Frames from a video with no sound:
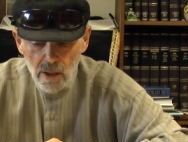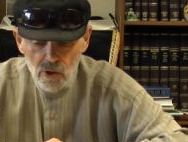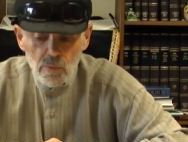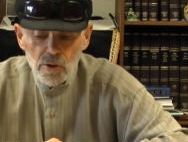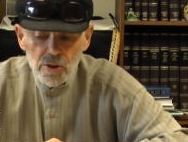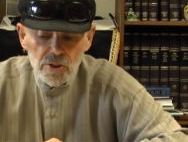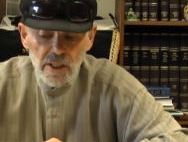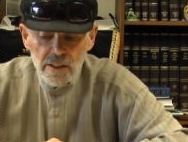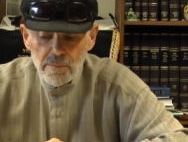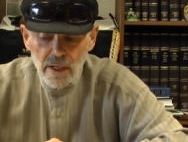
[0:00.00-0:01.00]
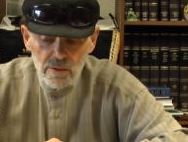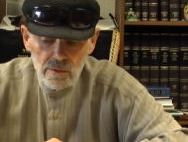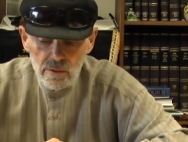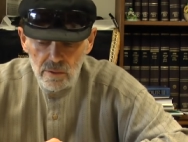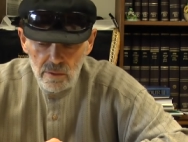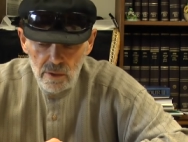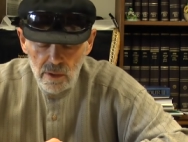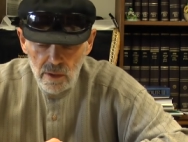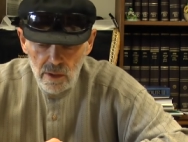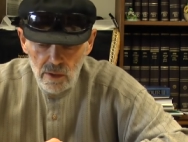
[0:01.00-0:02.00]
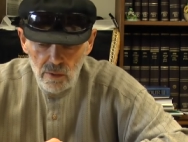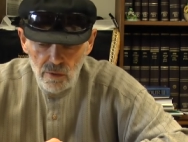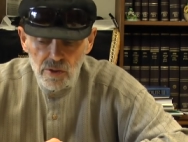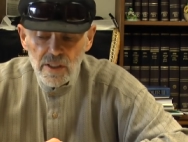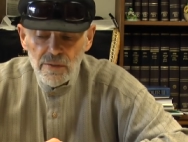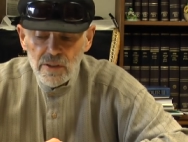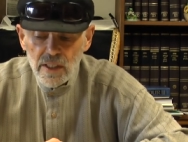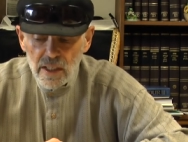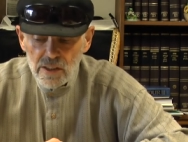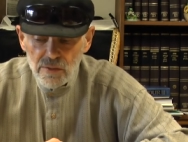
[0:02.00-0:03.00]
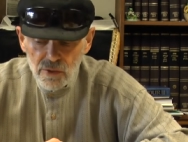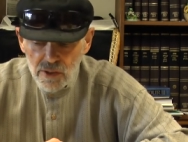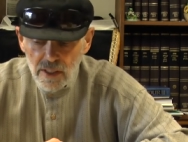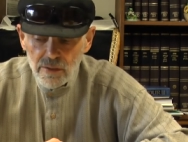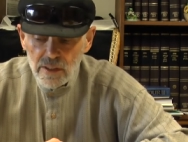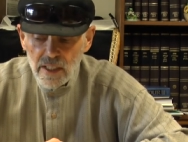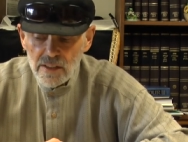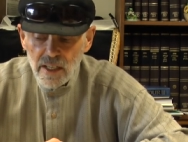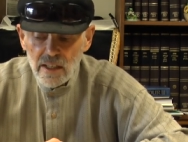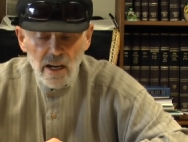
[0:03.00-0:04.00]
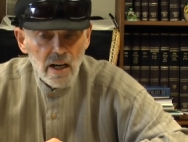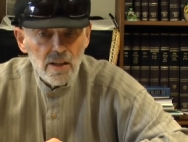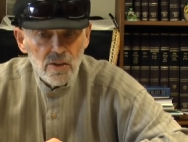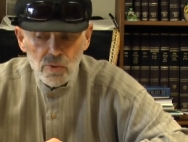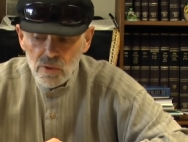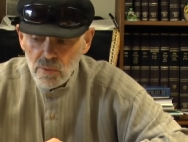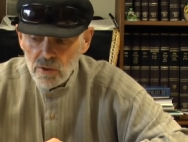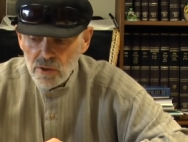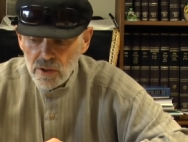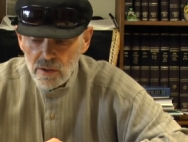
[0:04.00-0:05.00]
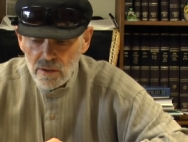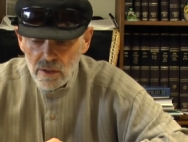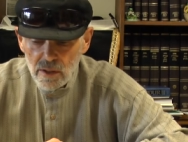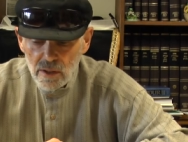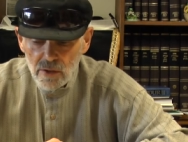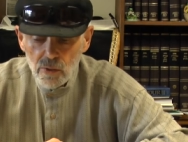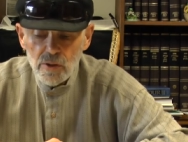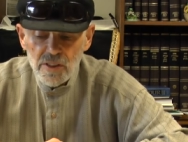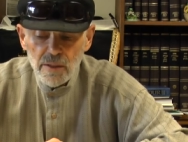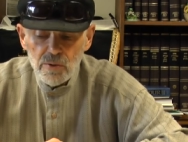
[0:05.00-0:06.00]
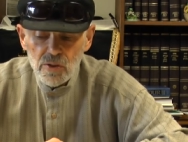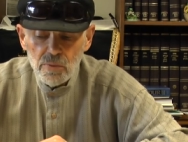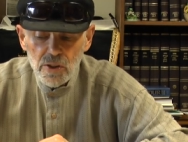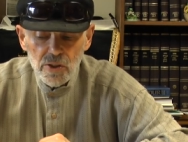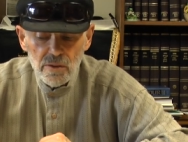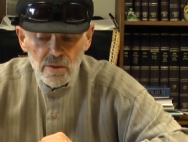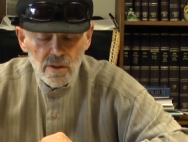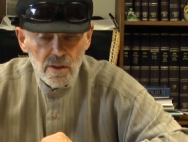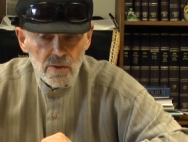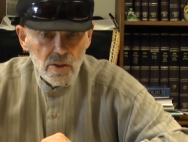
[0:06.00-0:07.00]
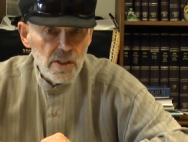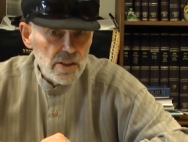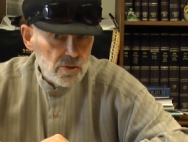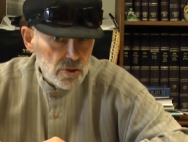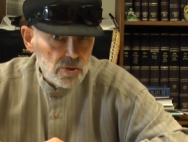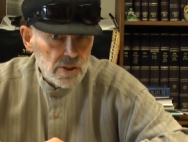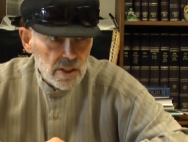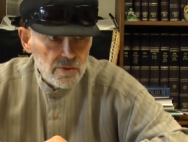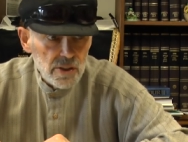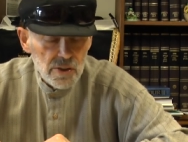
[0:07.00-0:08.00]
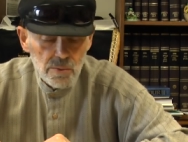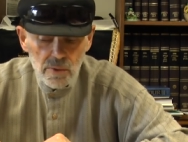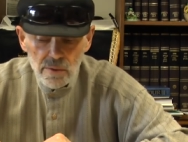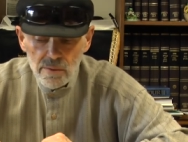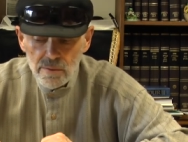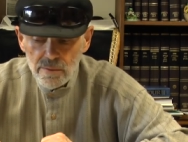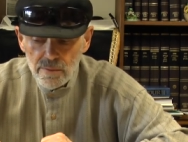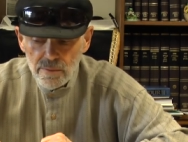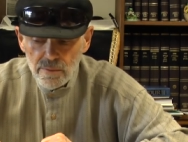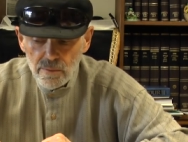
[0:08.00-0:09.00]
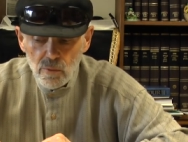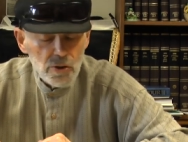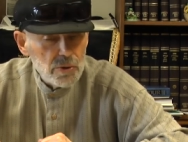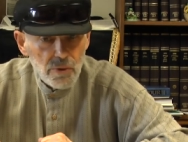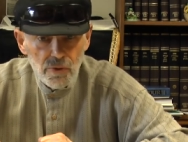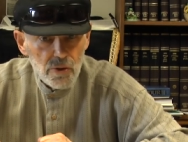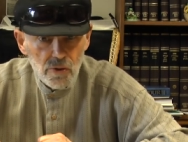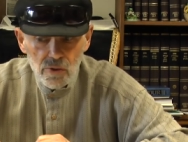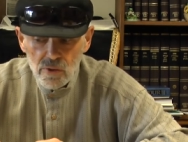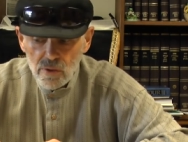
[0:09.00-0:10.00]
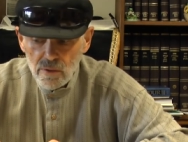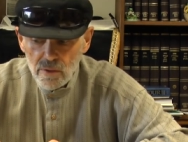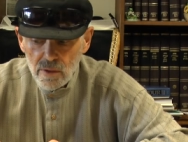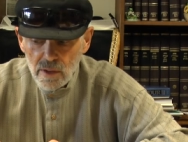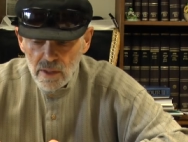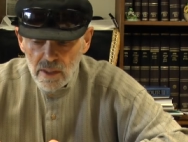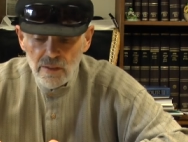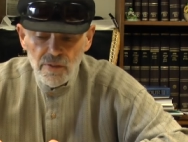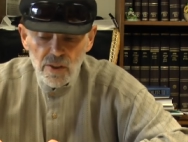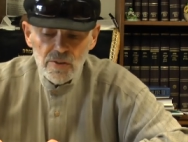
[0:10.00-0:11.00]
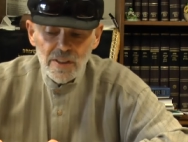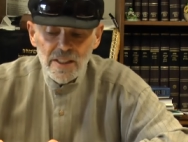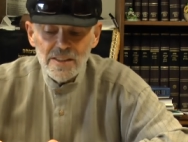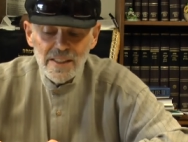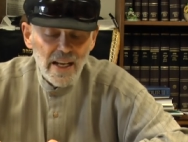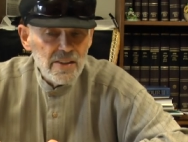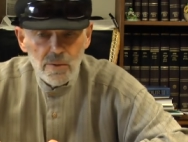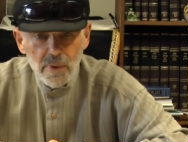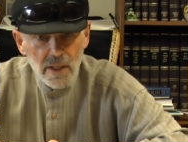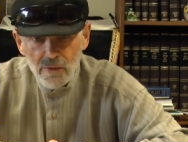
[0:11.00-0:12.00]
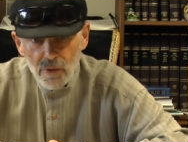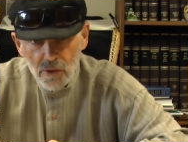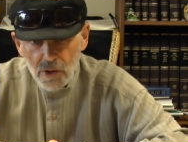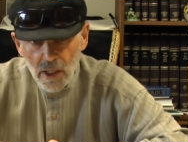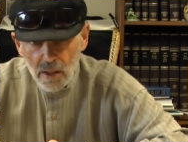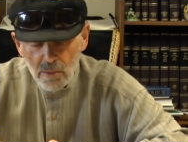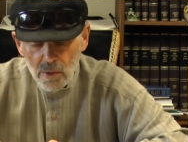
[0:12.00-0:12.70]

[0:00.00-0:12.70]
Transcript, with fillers: So Moshe's on the mountain for seven days, and for seven days God argues with Moshe to accept his mission to take the Jews out of Egypt. Moshe refuses. He feels that he is not the man for the job.